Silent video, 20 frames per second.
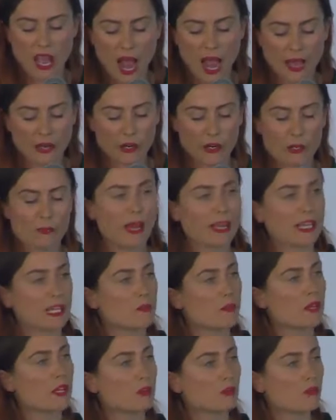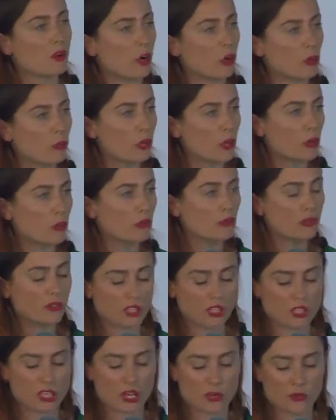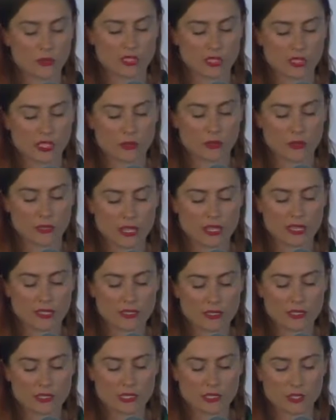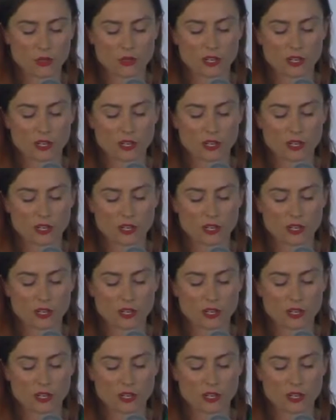I hope I can be a role model for the girls in the audience,